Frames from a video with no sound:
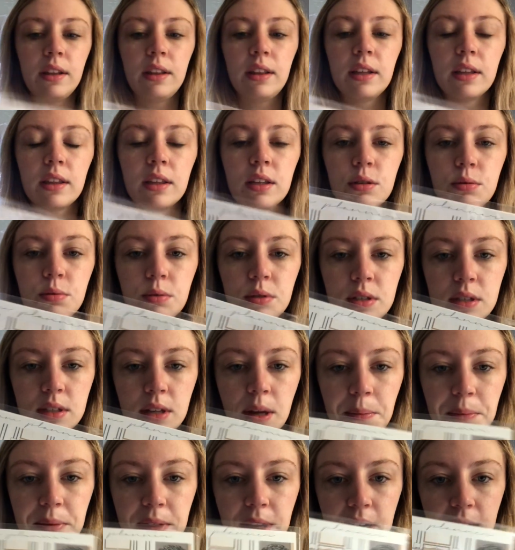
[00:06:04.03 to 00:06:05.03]
think this was
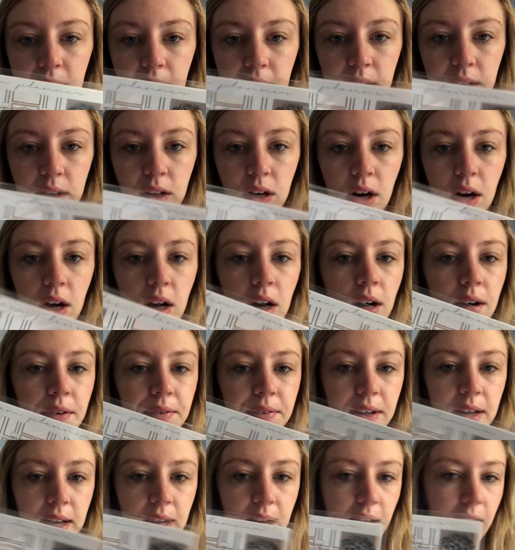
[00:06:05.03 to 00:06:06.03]
something in
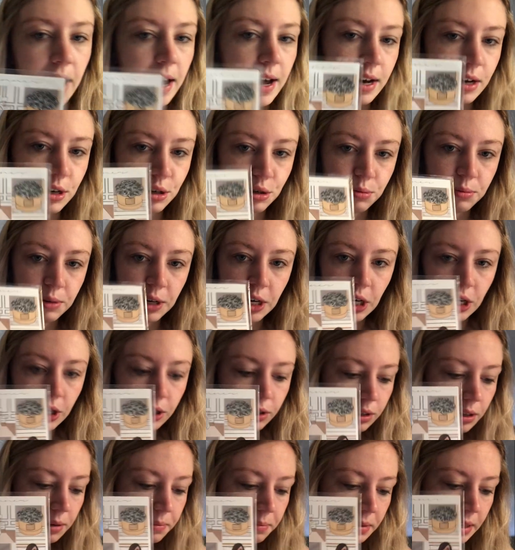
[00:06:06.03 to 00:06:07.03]
coffee and cashmere
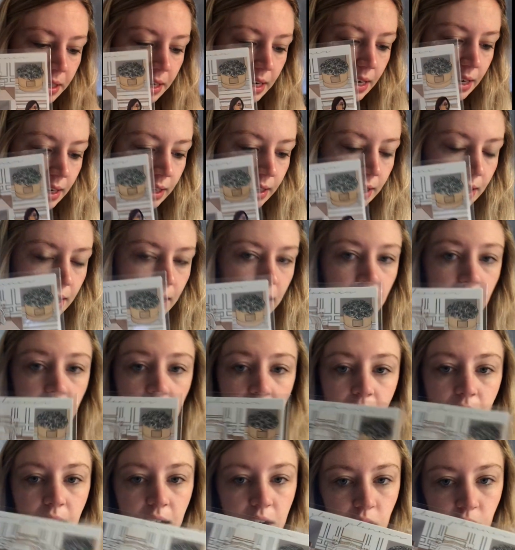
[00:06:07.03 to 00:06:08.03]
or something.
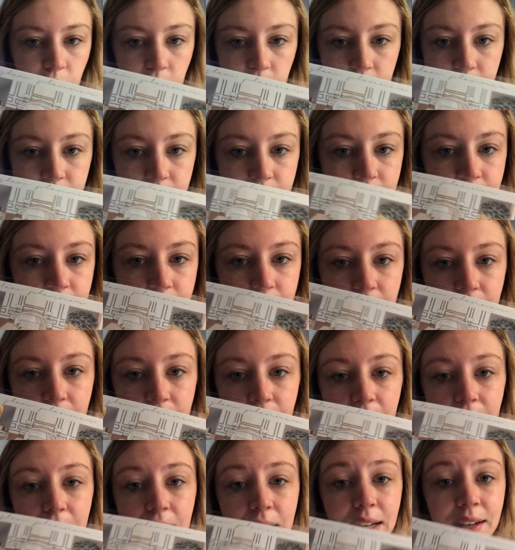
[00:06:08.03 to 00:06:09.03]
I don't know.
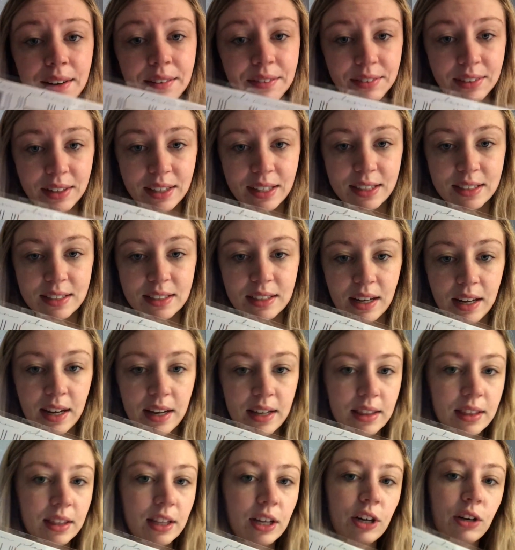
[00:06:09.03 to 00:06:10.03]
Love this
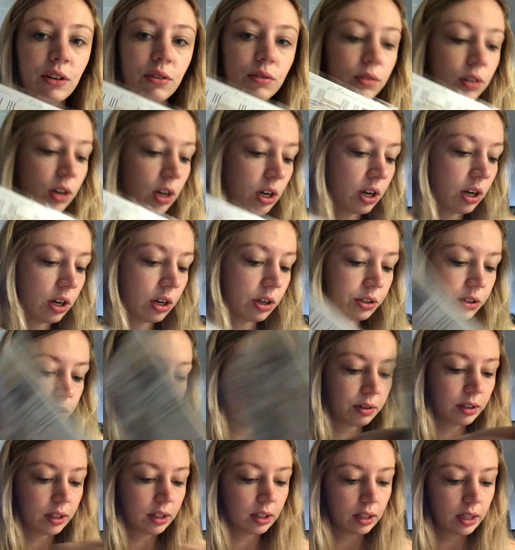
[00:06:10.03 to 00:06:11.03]
kit though.
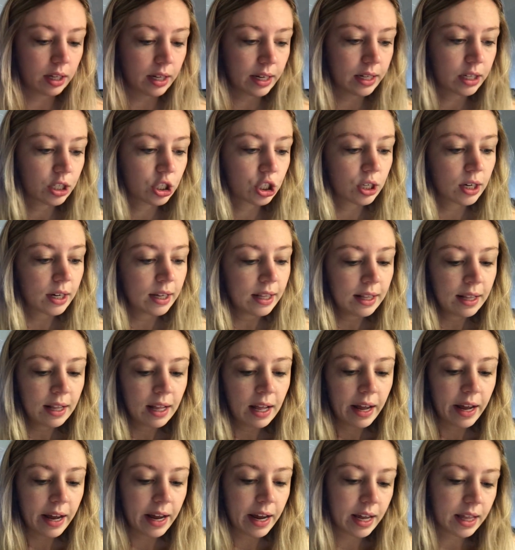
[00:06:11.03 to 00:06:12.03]
Also a glitch.
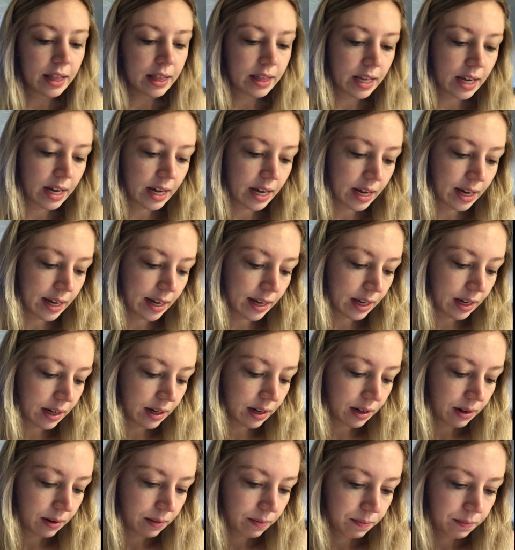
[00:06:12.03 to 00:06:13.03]
And
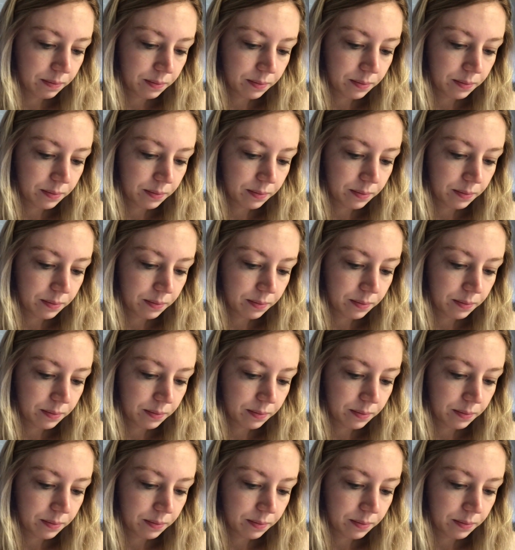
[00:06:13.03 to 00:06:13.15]
then